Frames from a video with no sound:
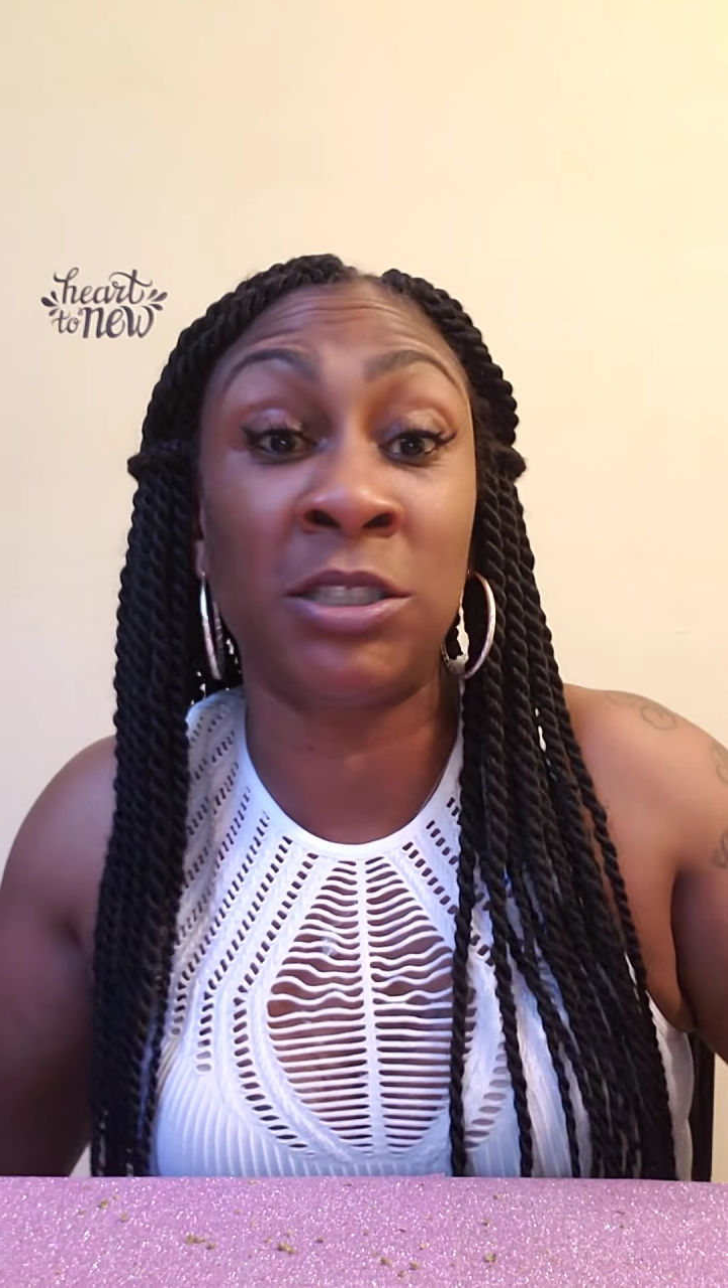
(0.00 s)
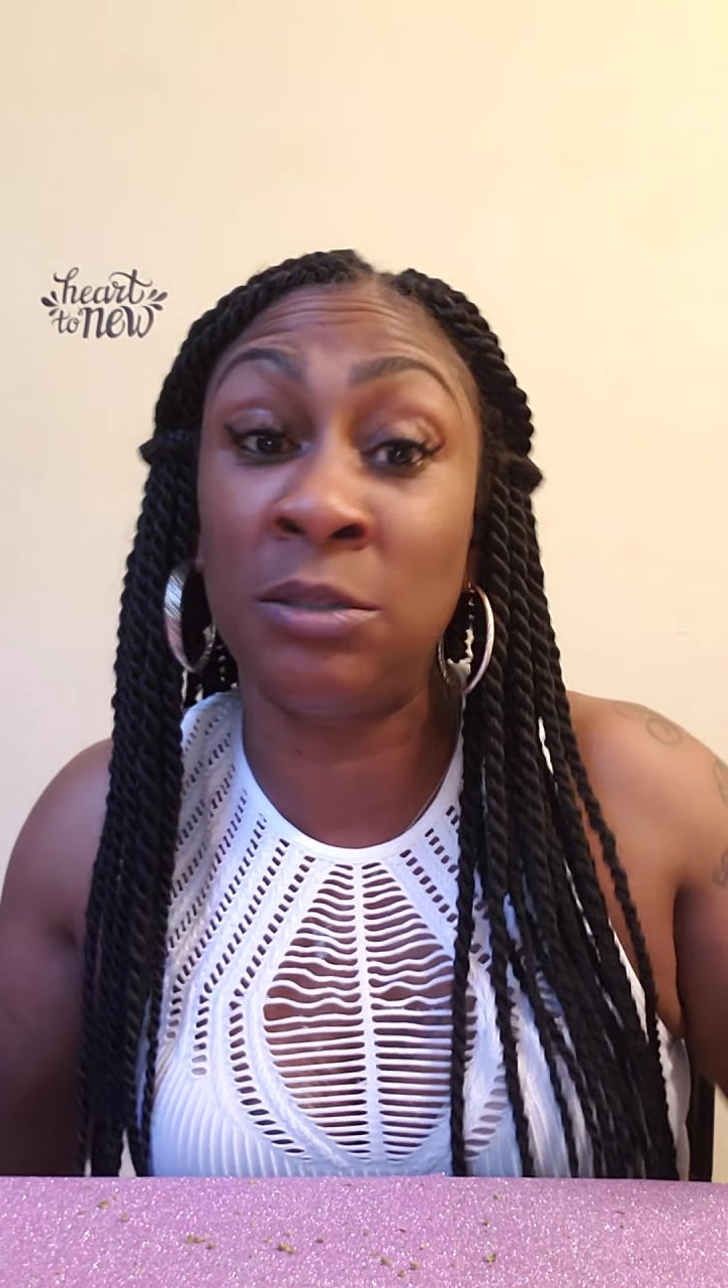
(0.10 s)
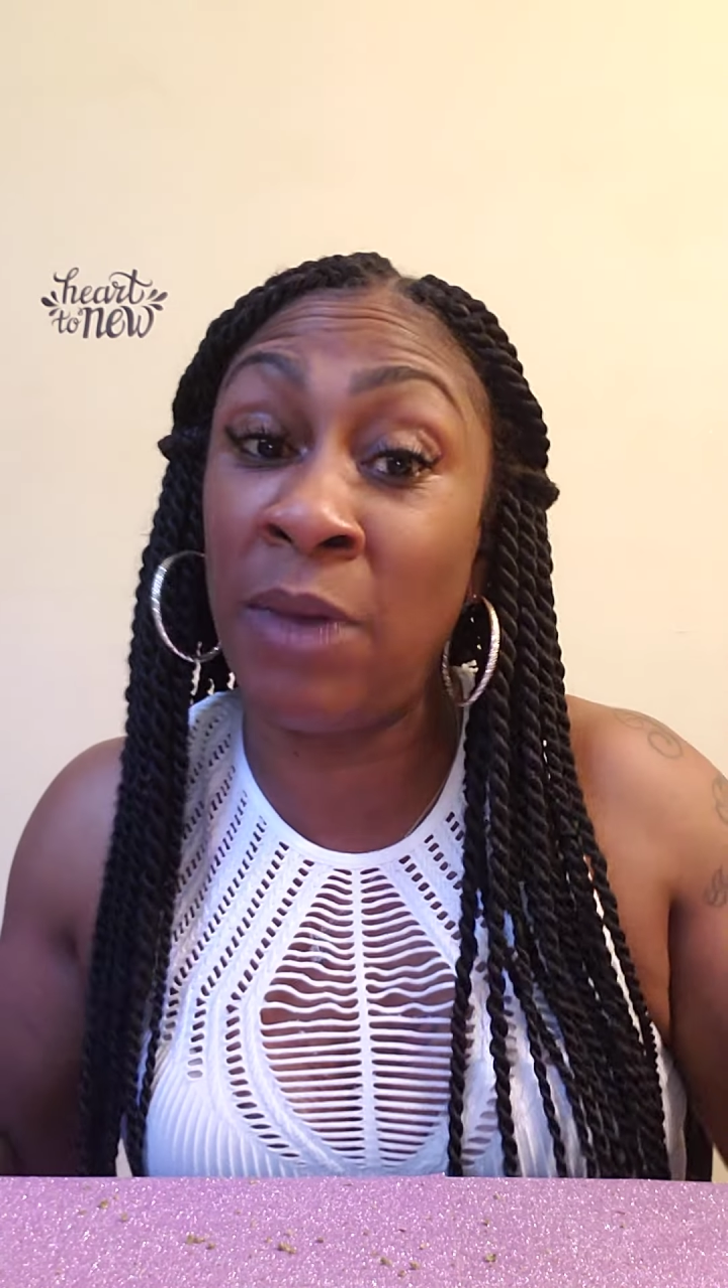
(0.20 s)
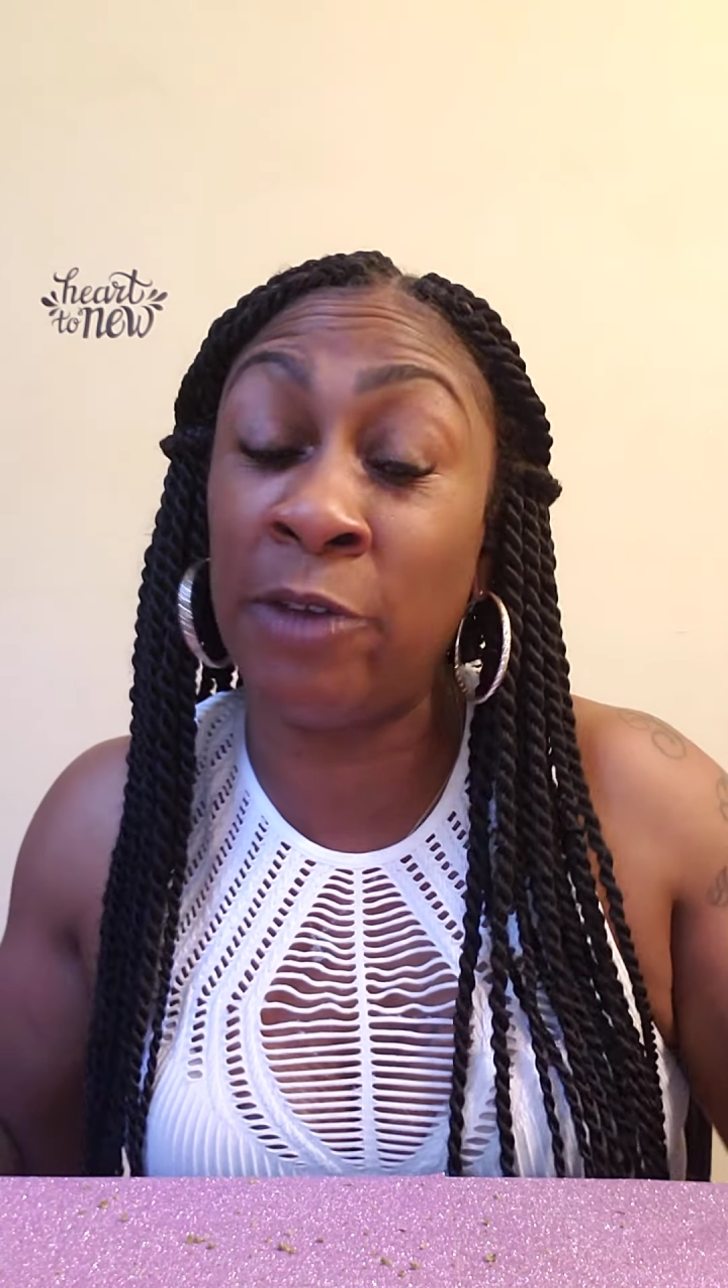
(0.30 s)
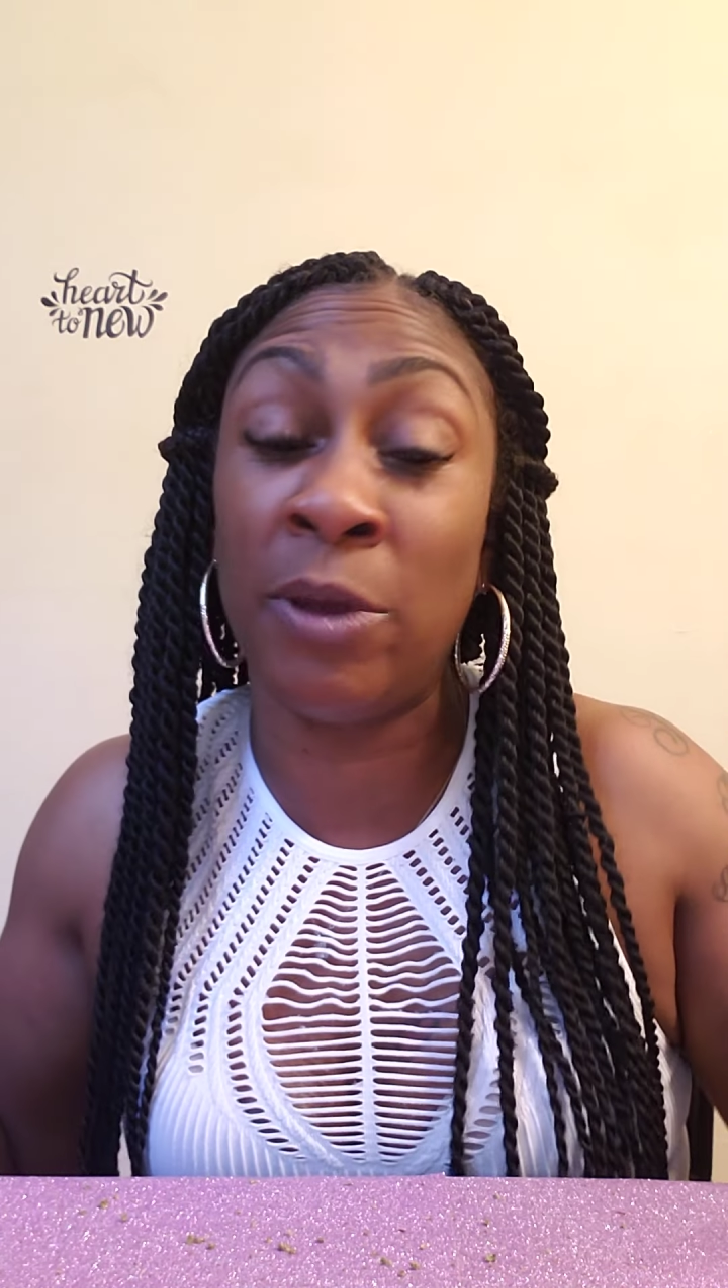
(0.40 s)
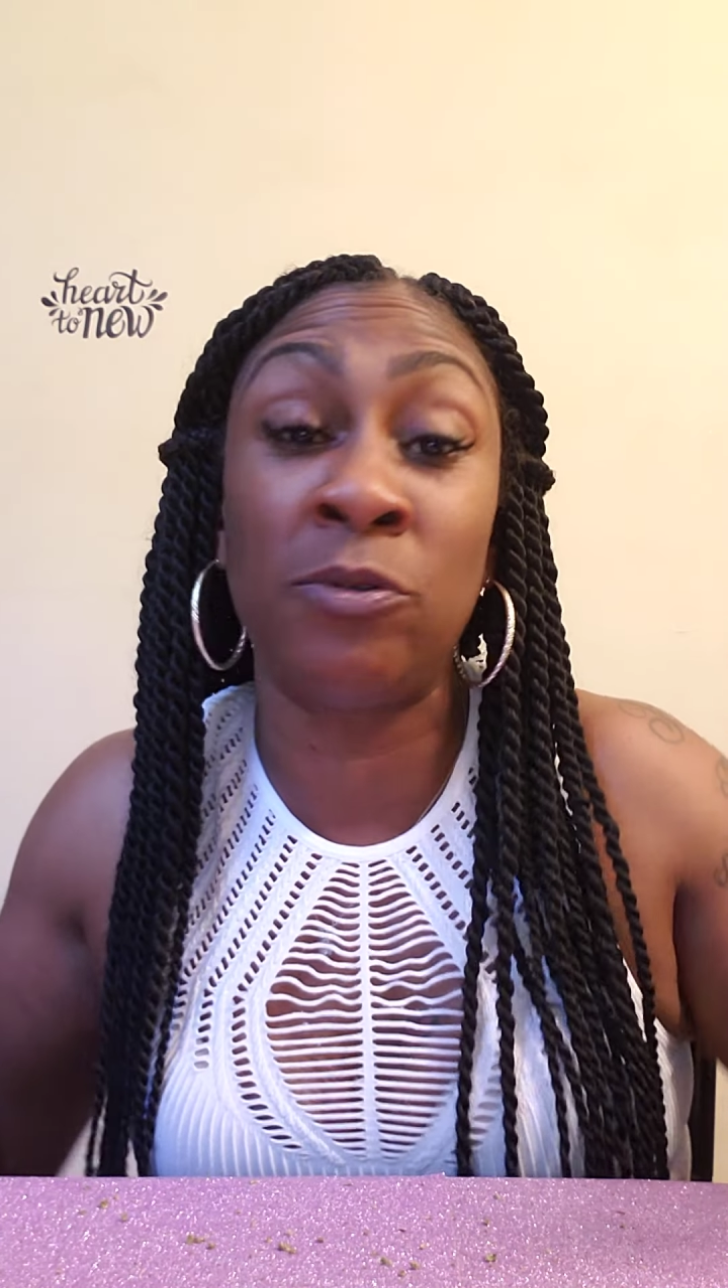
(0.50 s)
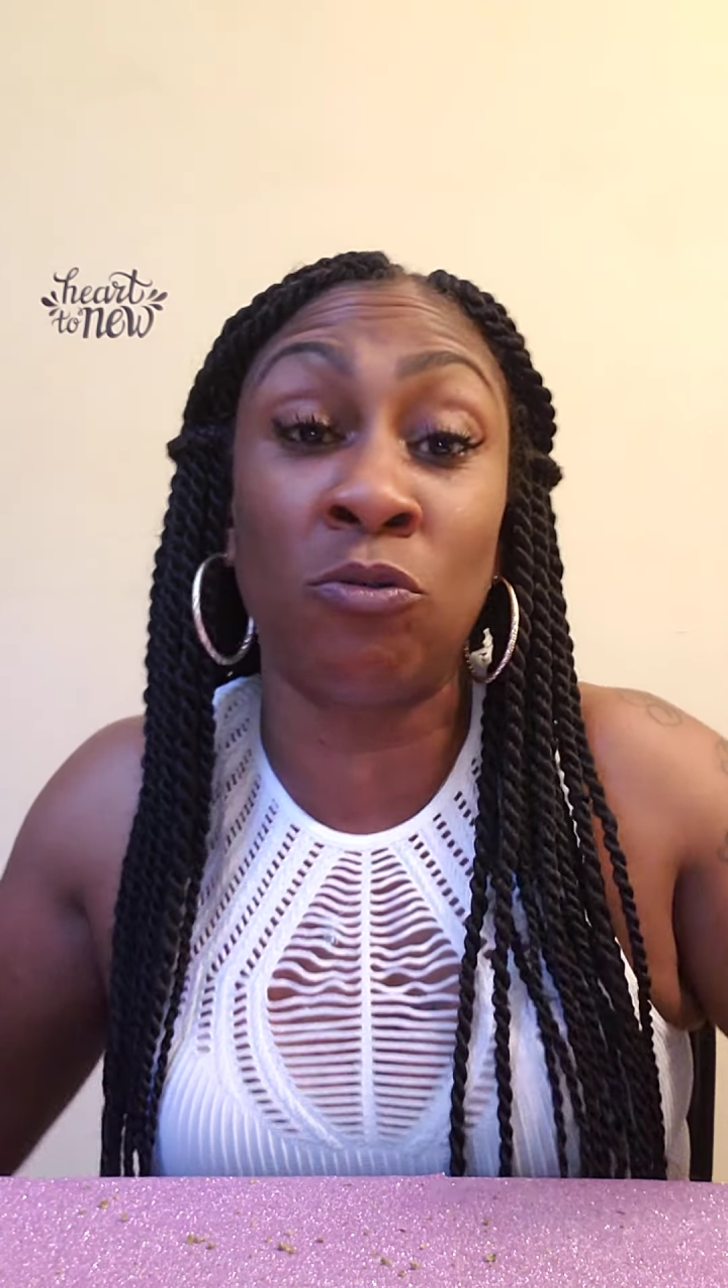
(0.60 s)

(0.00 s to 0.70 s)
it in the microwave.